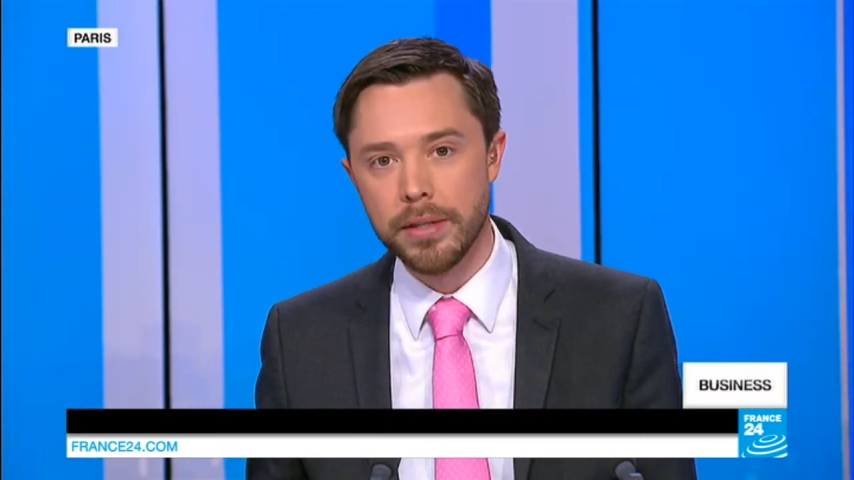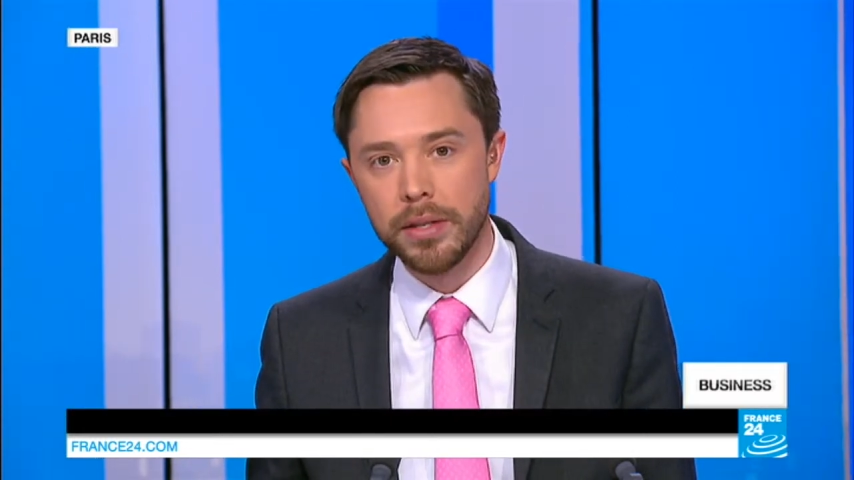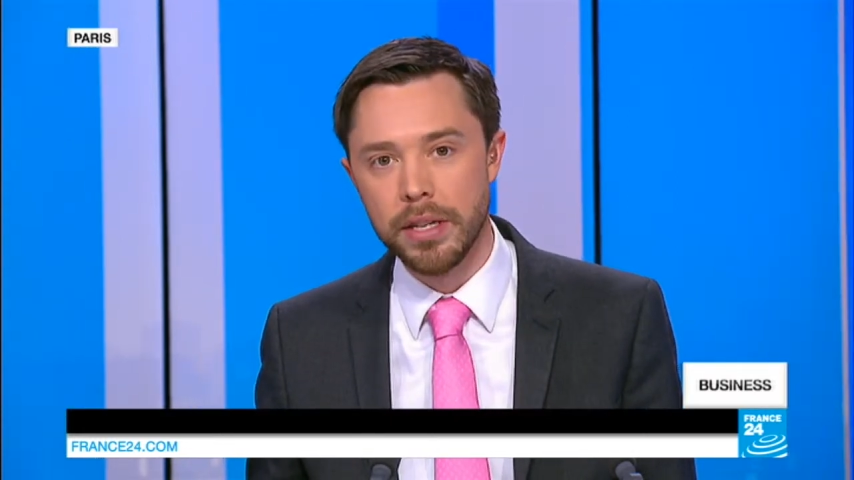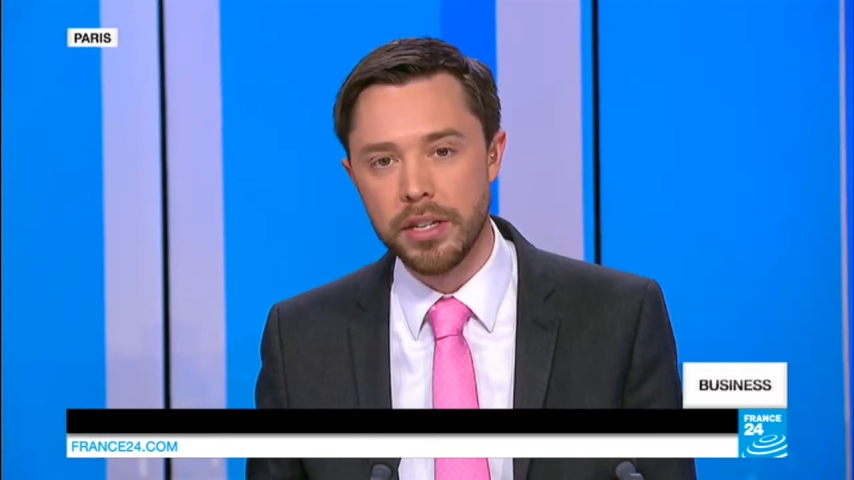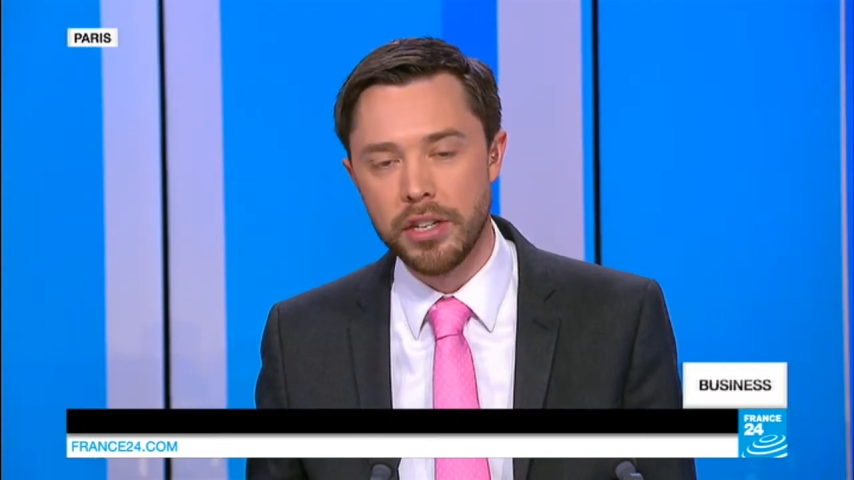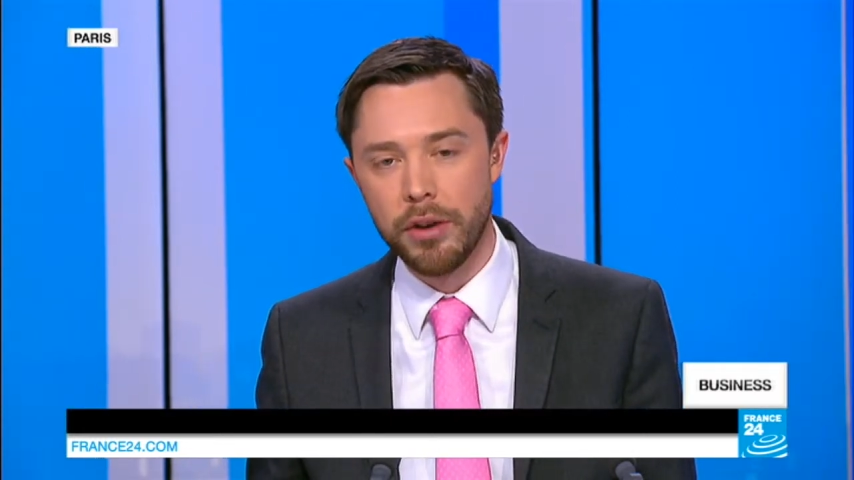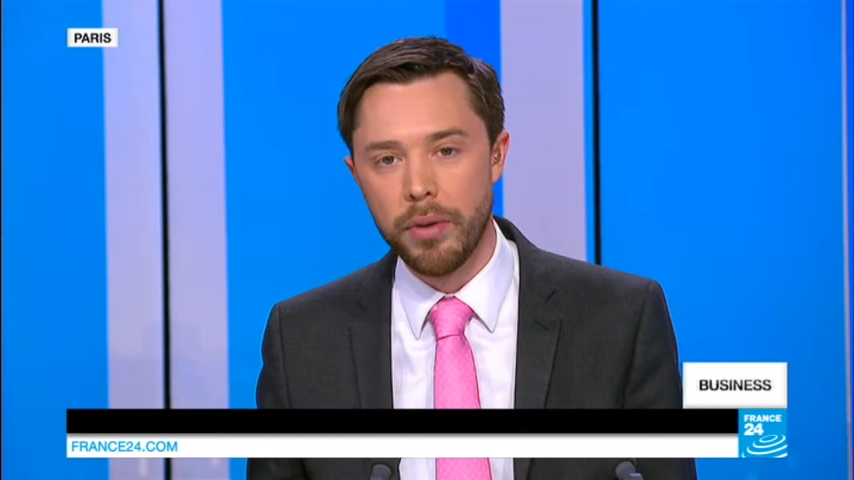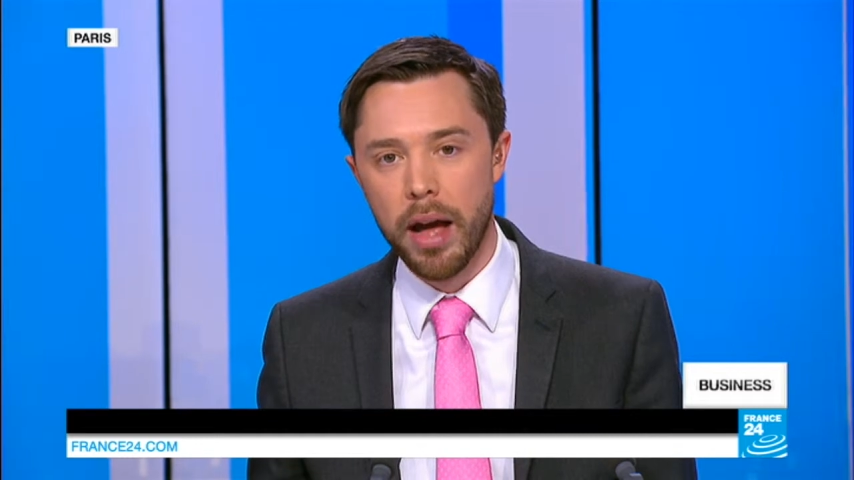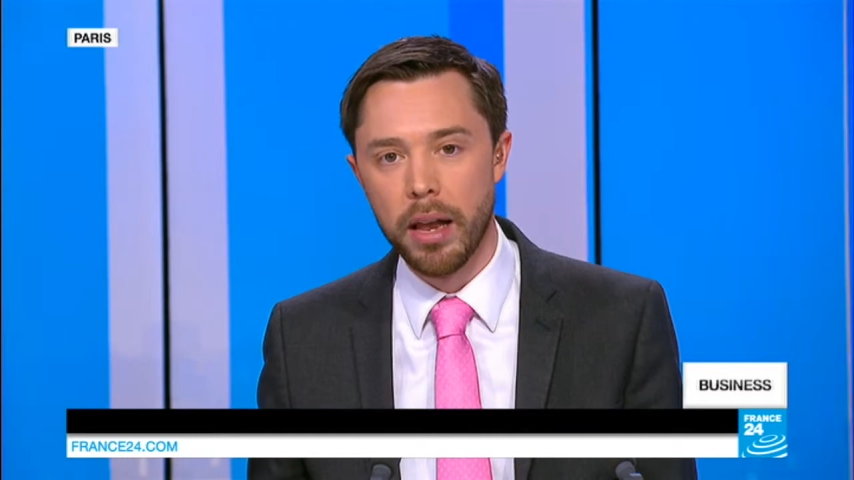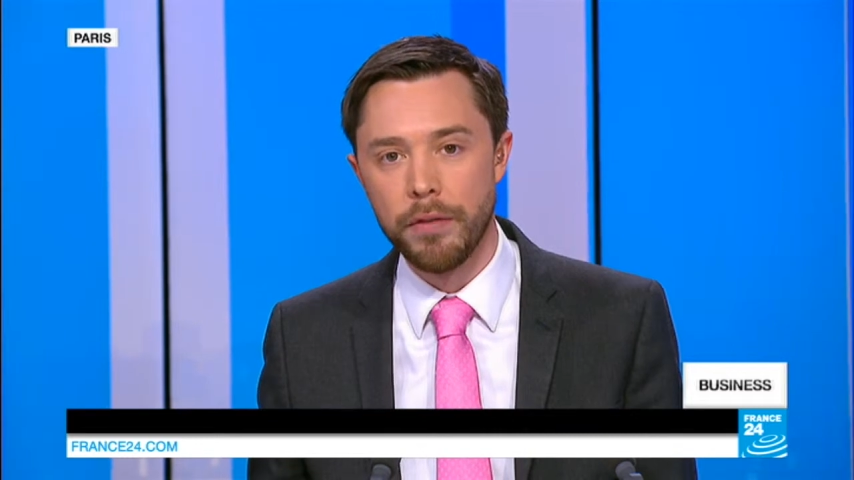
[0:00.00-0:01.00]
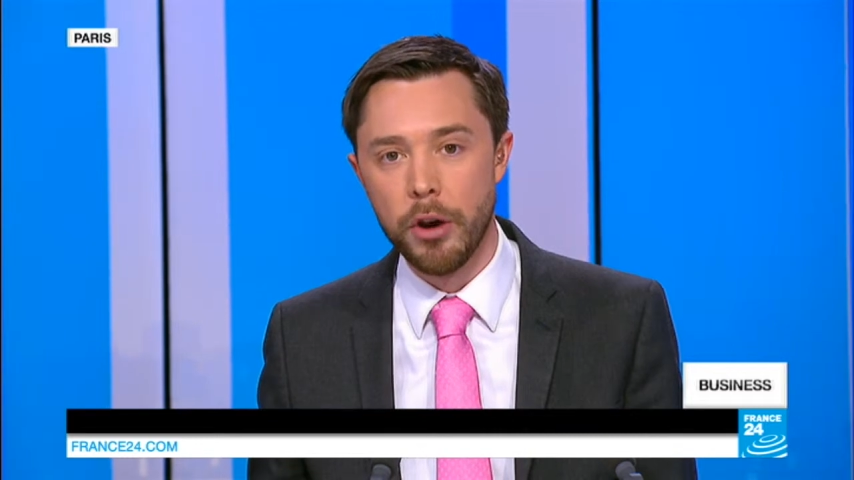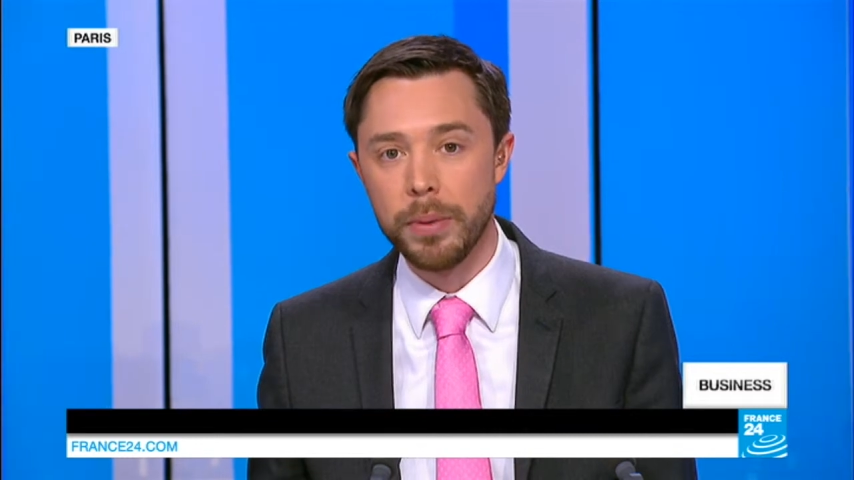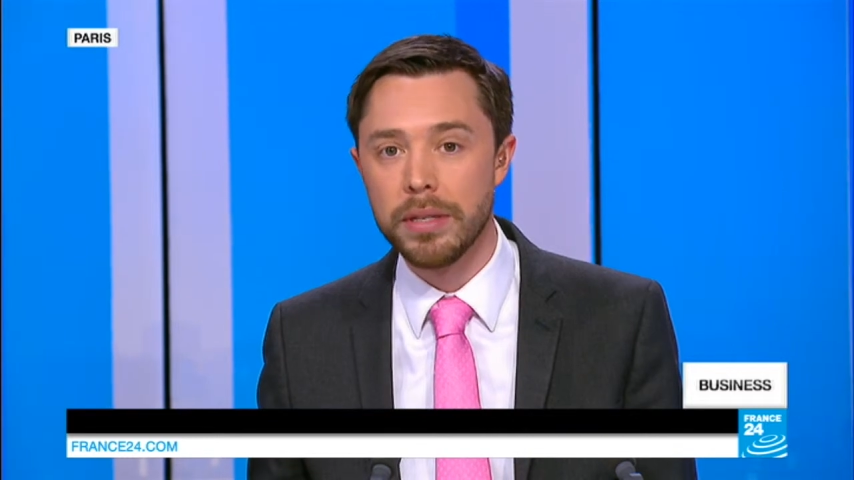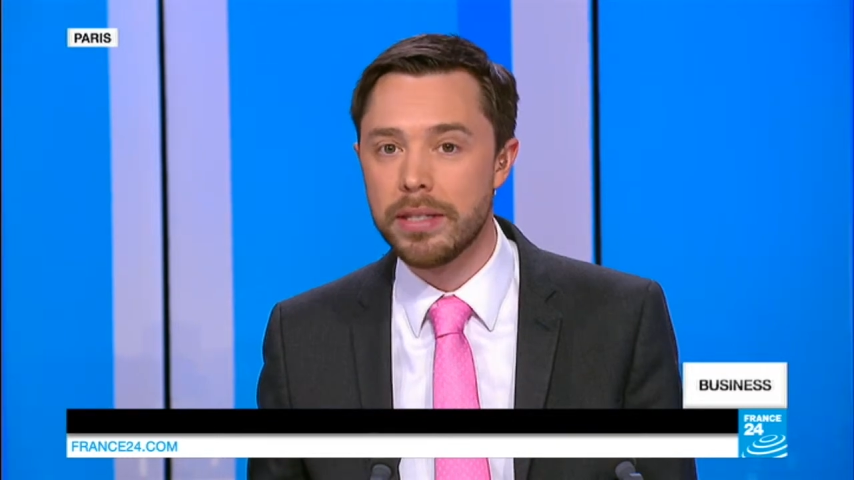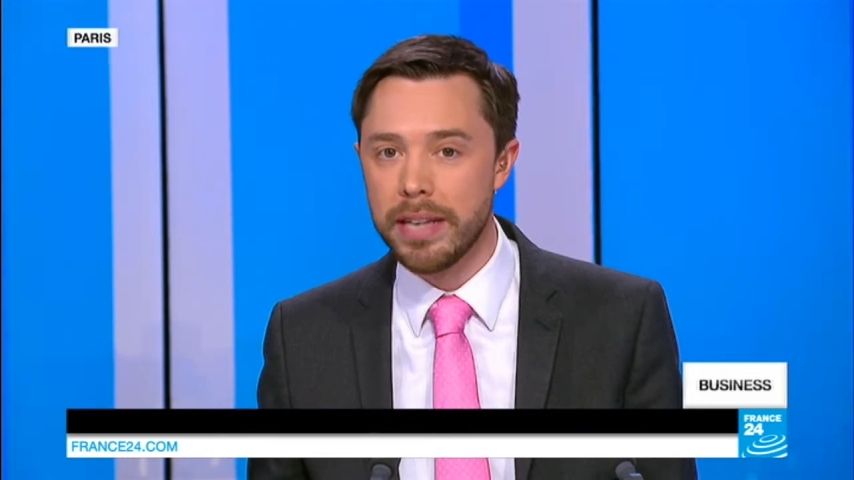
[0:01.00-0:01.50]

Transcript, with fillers: Societe Generale have opened